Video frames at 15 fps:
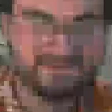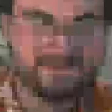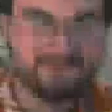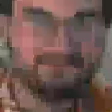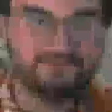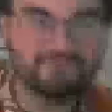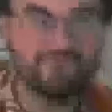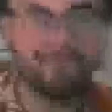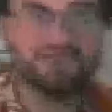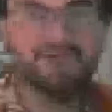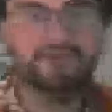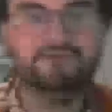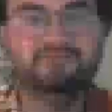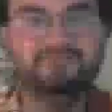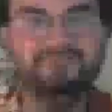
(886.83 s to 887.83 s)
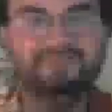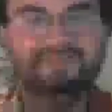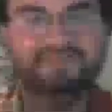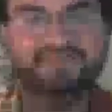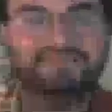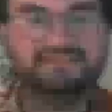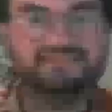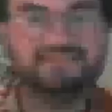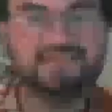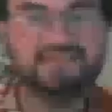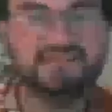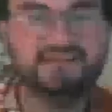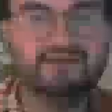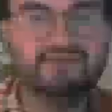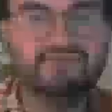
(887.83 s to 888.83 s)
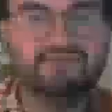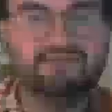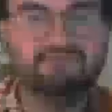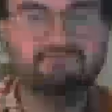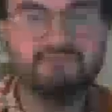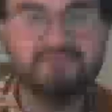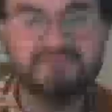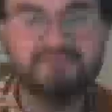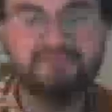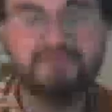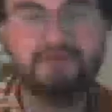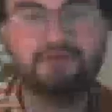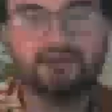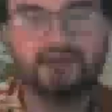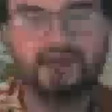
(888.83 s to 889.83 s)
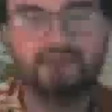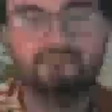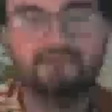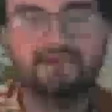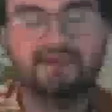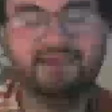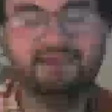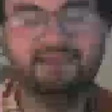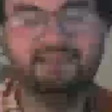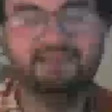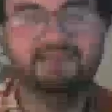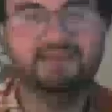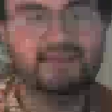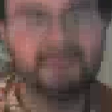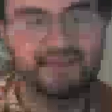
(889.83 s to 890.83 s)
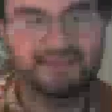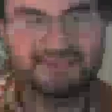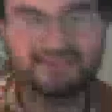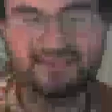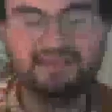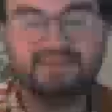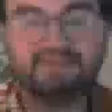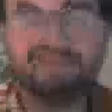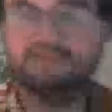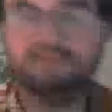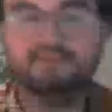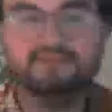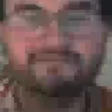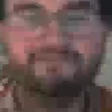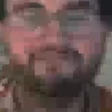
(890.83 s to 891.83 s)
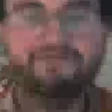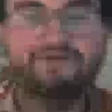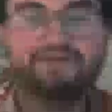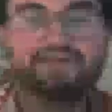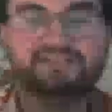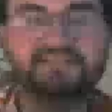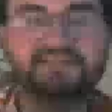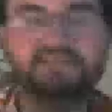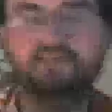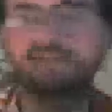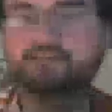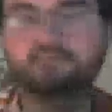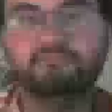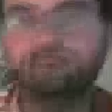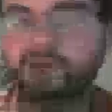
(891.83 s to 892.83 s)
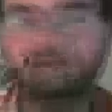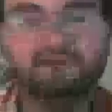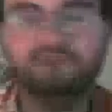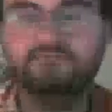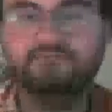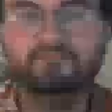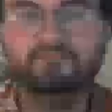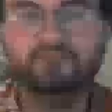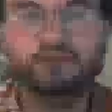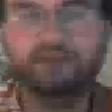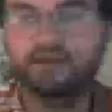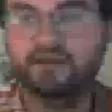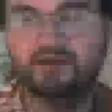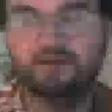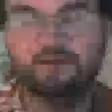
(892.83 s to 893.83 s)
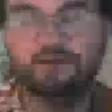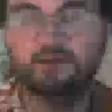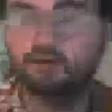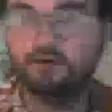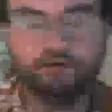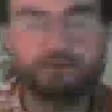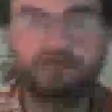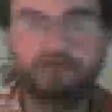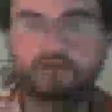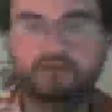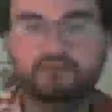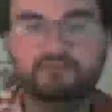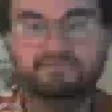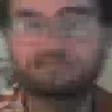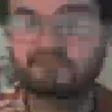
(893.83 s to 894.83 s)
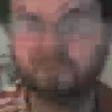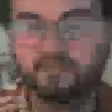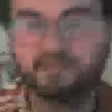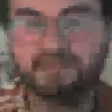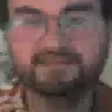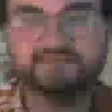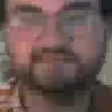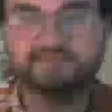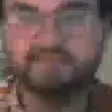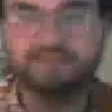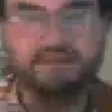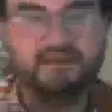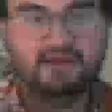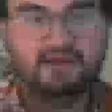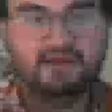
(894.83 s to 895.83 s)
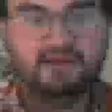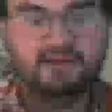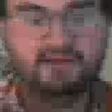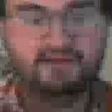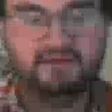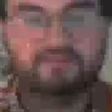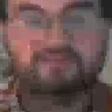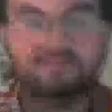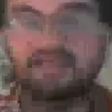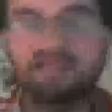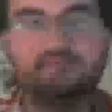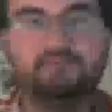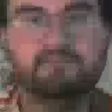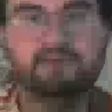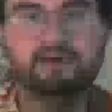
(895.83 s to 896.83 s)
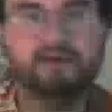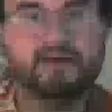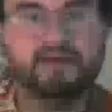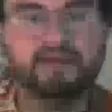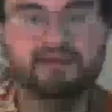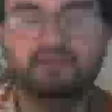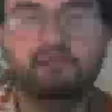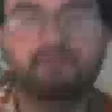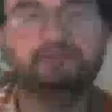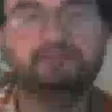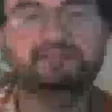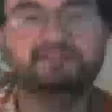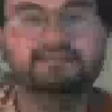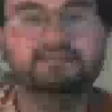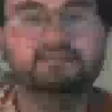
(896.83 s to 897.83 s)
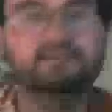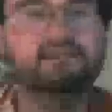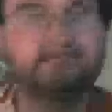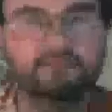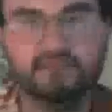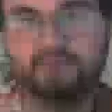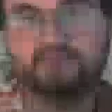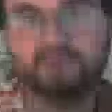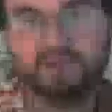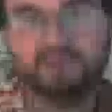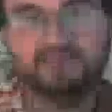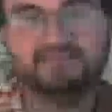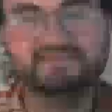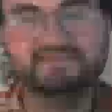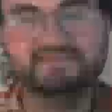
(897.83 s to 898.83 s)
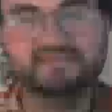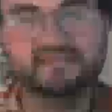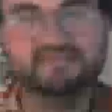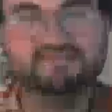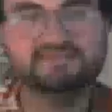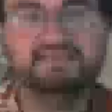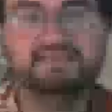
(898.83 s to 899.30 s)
Before we go, this is the signing of the Mayflower Compact. Again, the first kind of written article of government signed by colonies that would later become the United States.